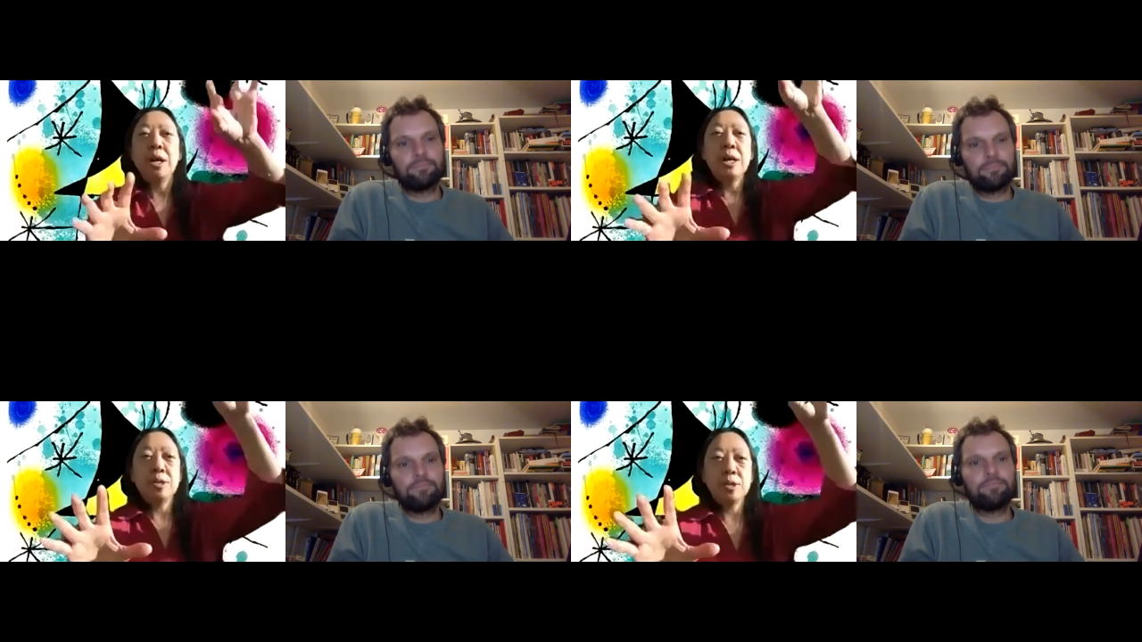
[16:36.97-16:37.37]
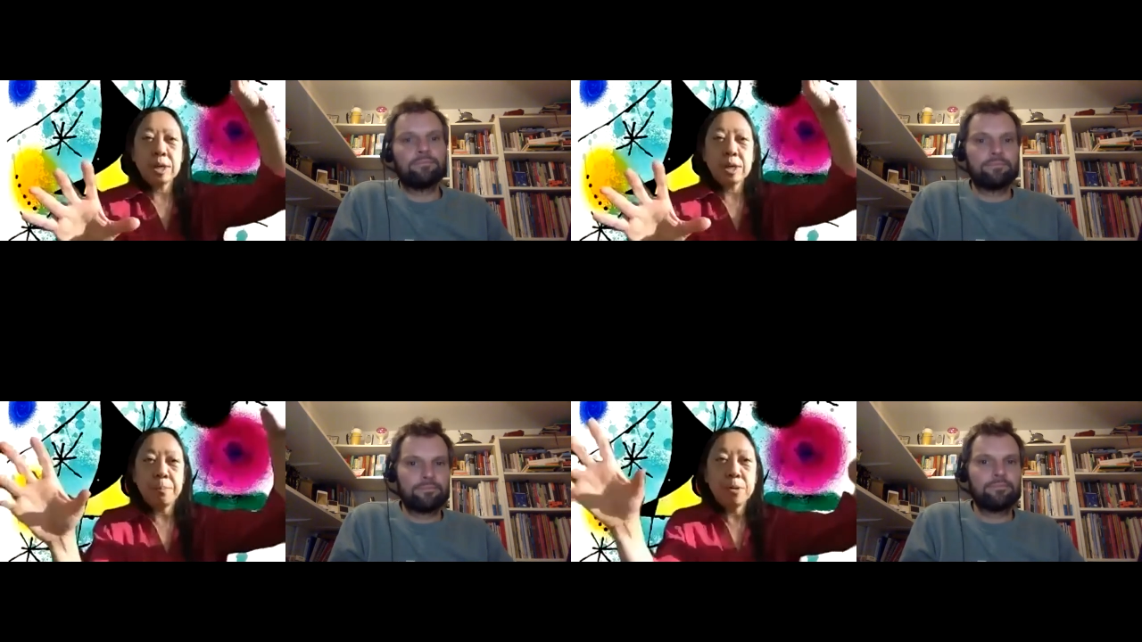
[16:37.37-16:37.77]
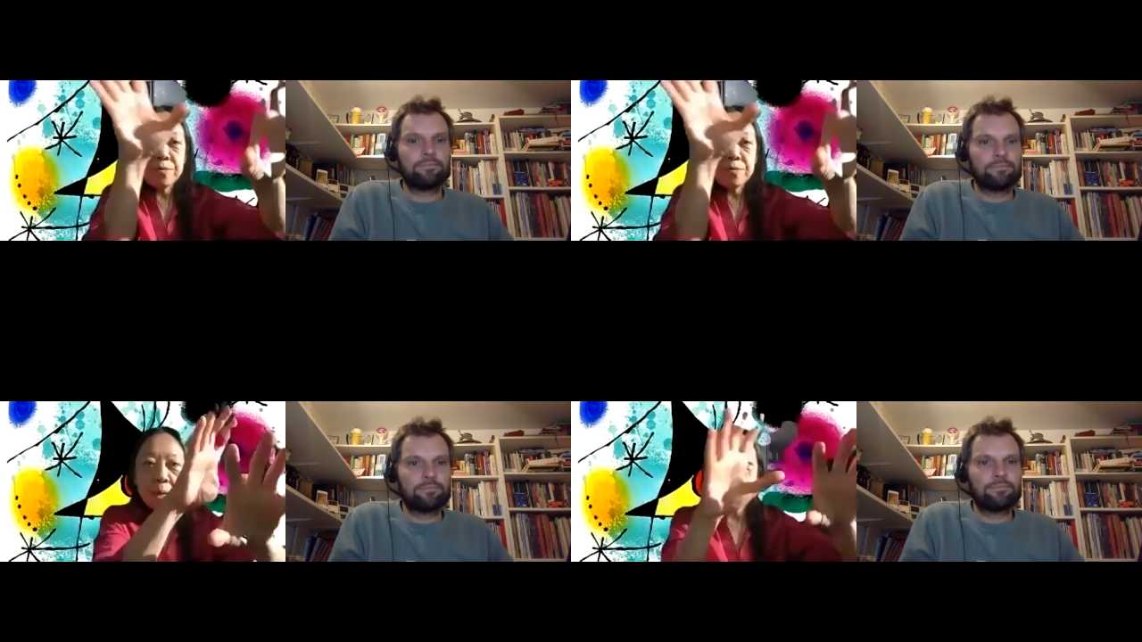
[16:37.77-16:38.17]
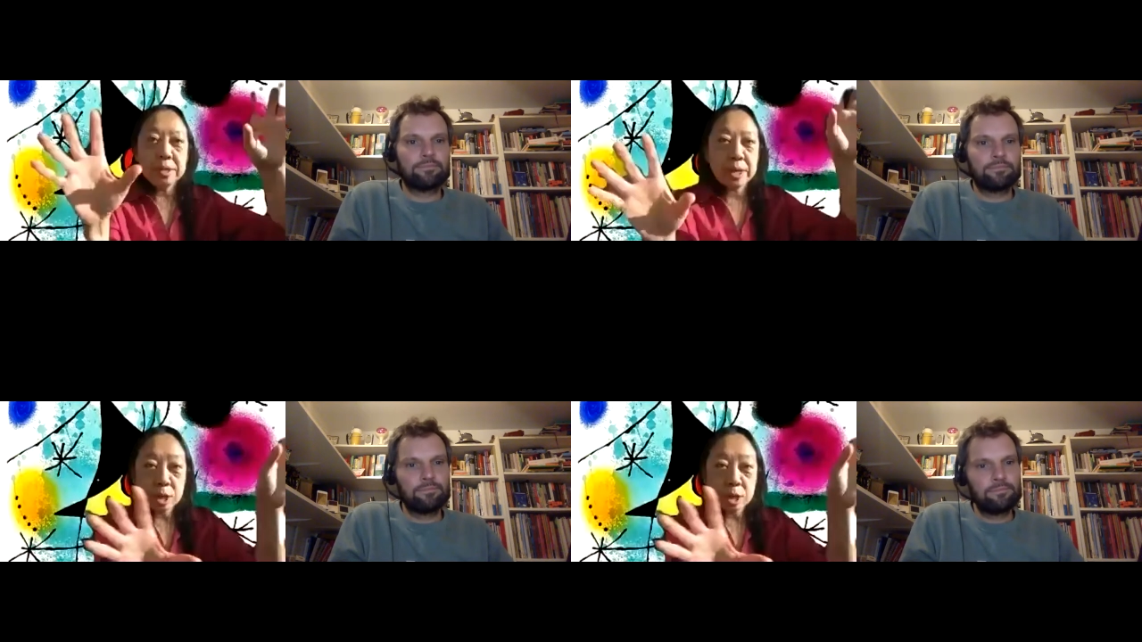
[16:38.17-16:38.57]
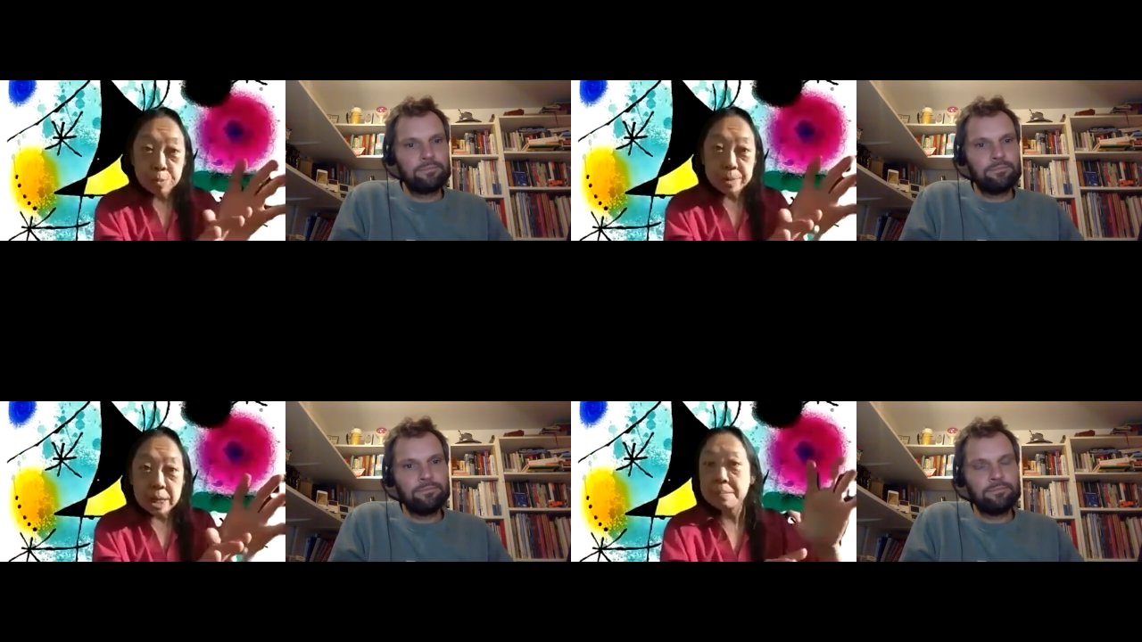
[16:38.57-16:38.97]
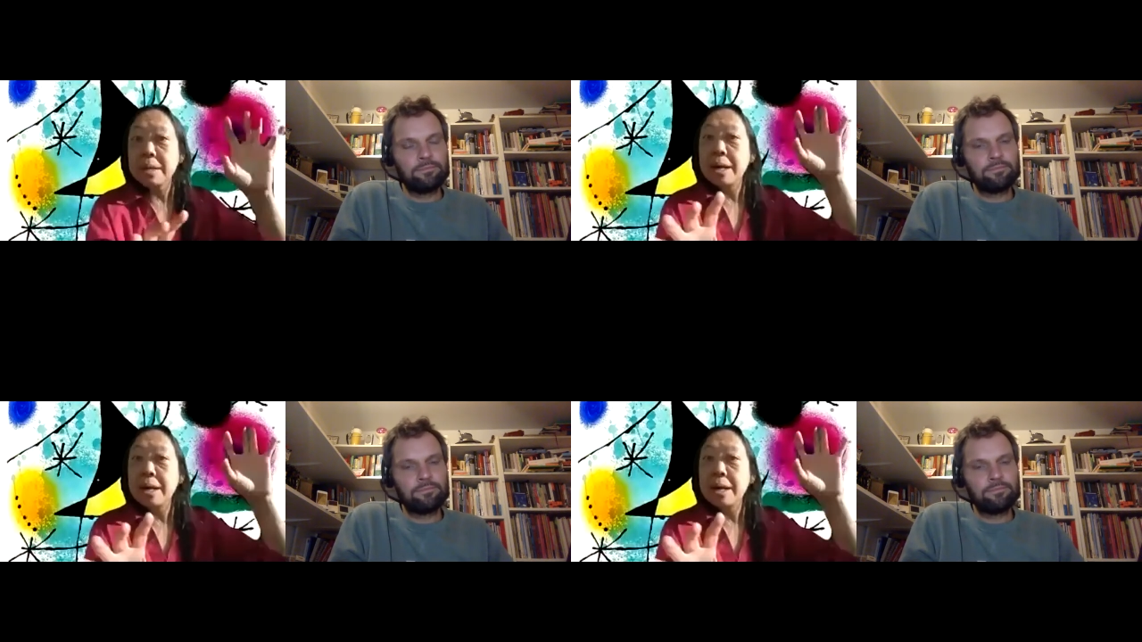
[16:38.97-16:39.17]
Speaker 1: you can move them you can group them